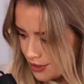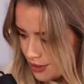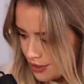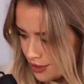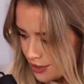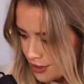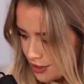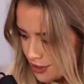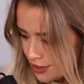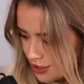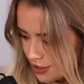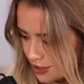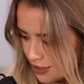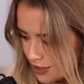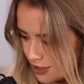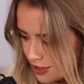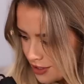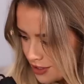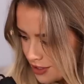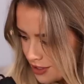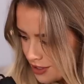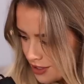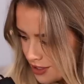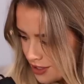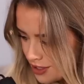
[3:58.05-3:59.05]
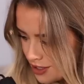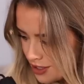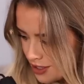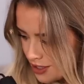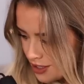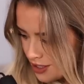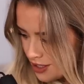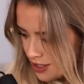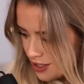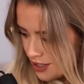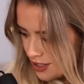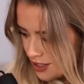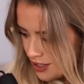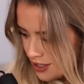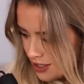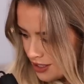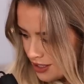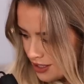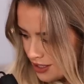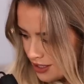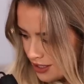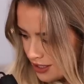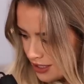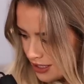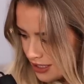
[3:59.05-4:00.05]
that's just
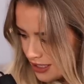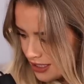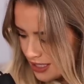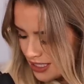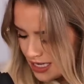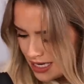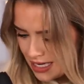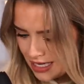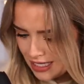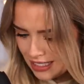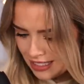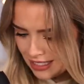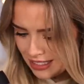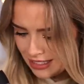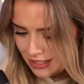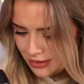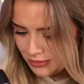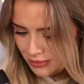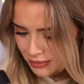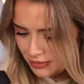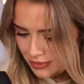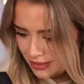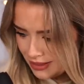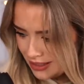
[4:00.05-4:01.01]
sitting in all the